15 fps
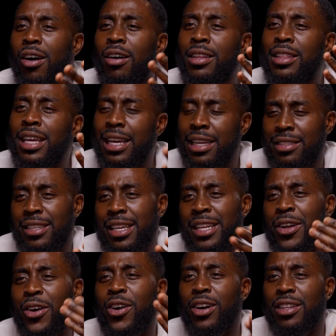are there to
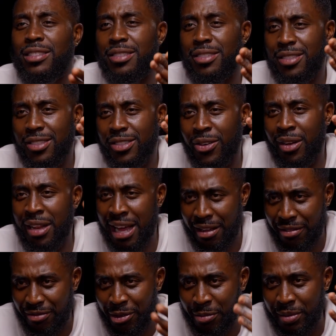enhance your life,
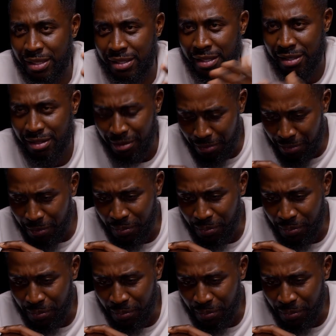your business.